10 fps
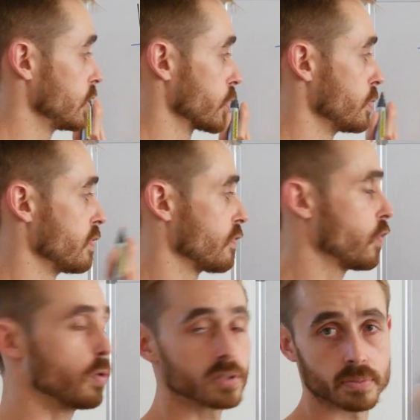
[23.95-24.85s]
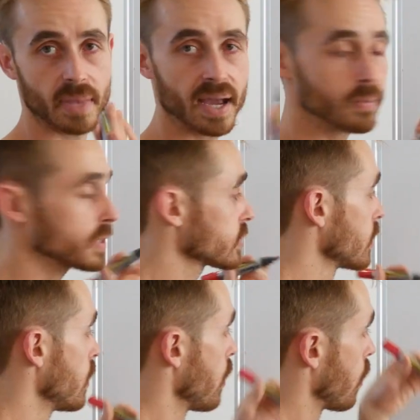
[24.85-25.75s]
You can move it forwards and
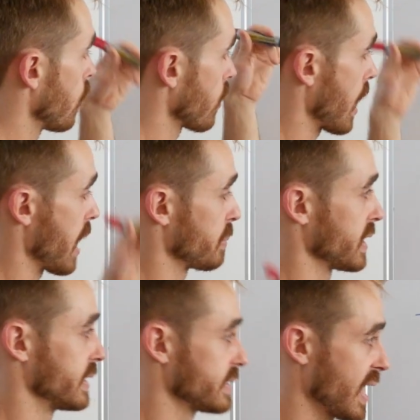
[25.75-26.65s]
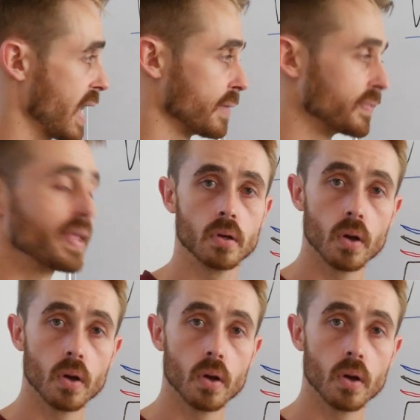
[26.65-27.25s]
backwards, or up and down.